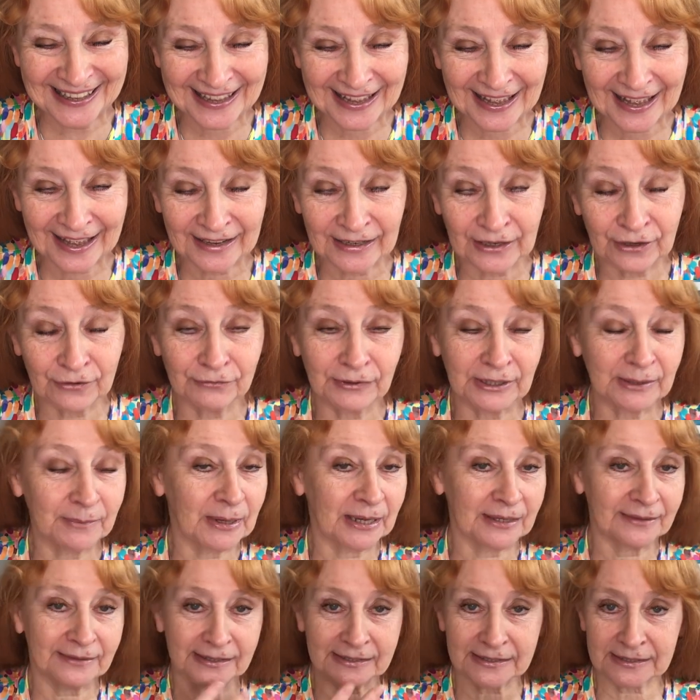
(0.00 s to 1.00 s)
And I
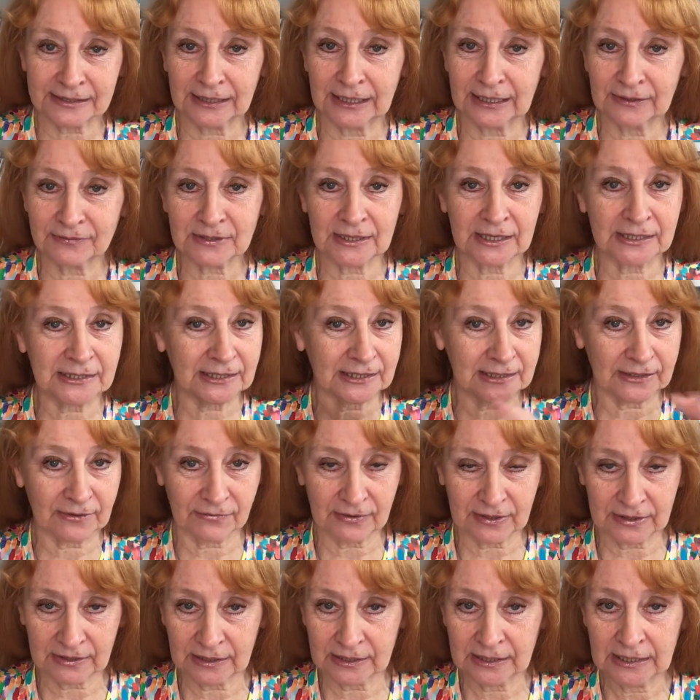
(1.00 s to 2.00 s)
remade the sleeves and I did
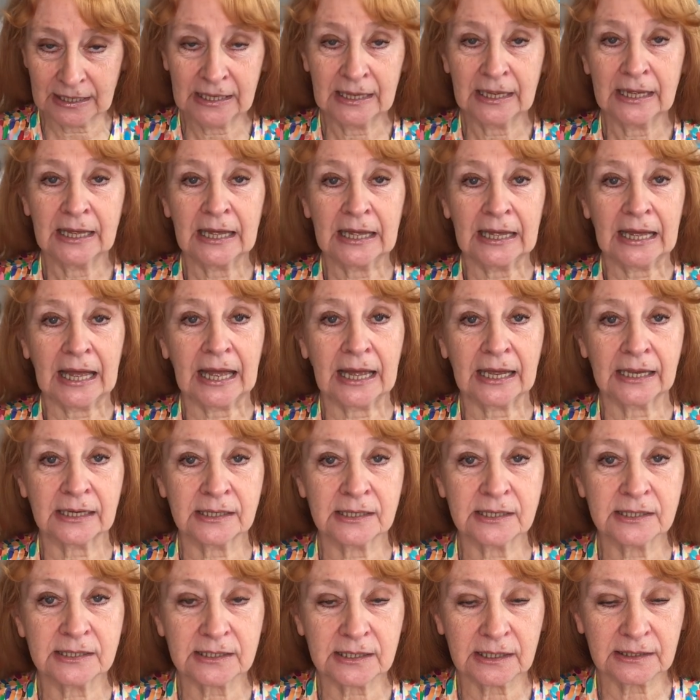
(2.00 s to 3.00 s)
everything.
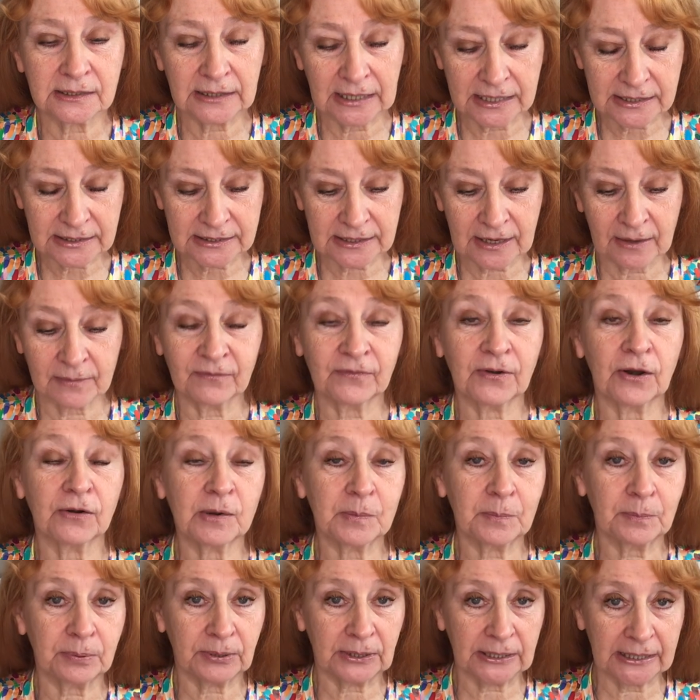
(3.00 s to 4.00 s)
And yes, I'm very
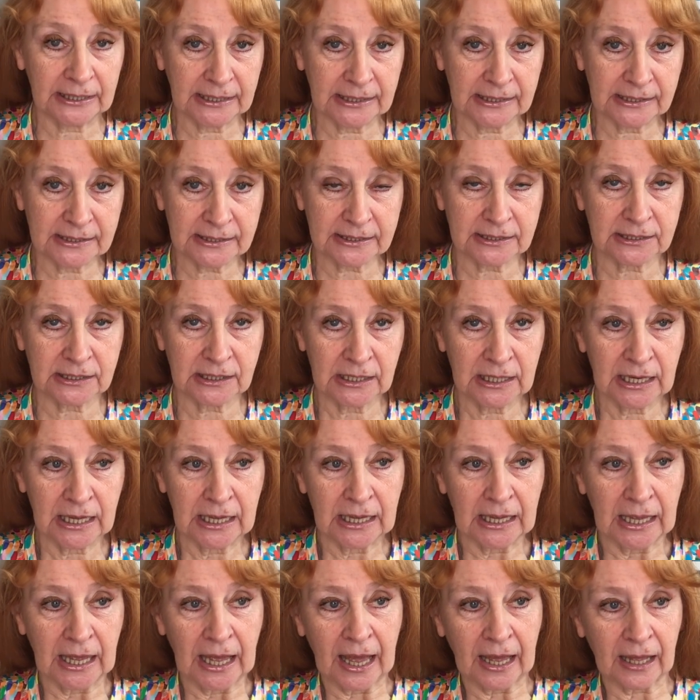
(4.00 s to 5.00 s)
pleased
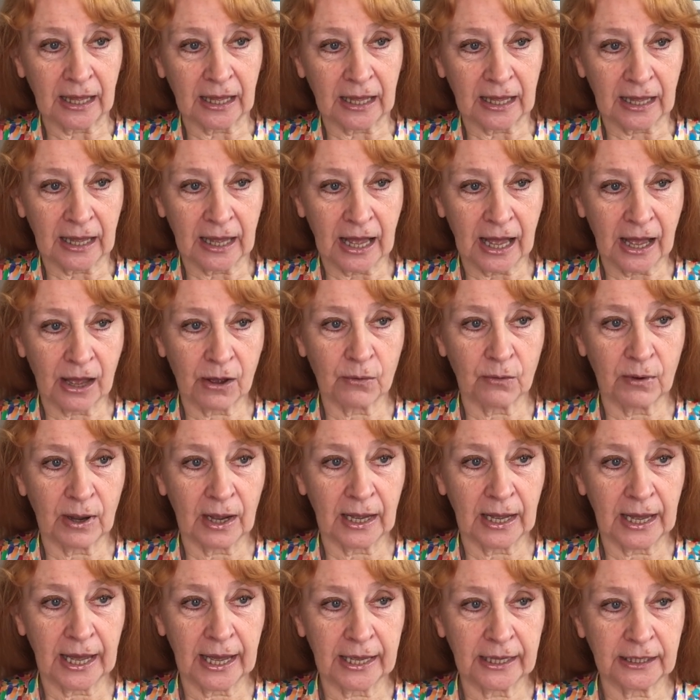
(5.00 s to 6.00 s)
how
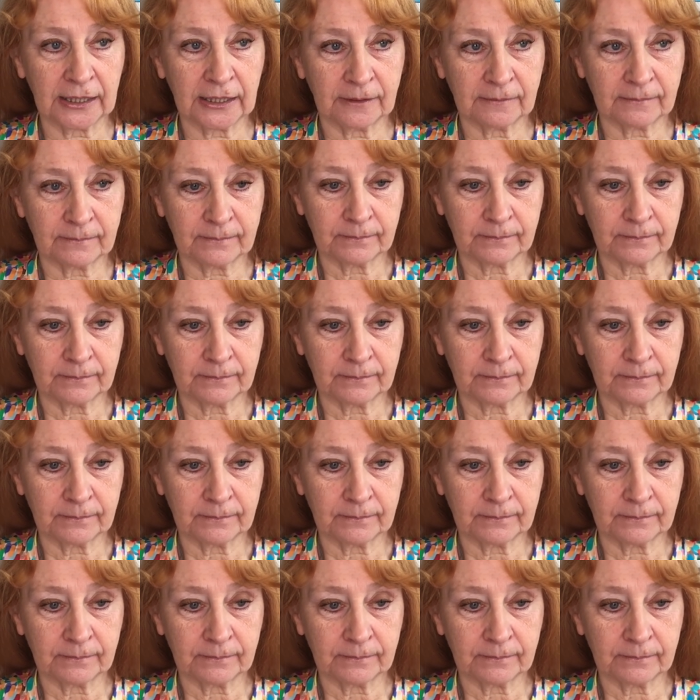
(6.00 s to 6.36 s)
I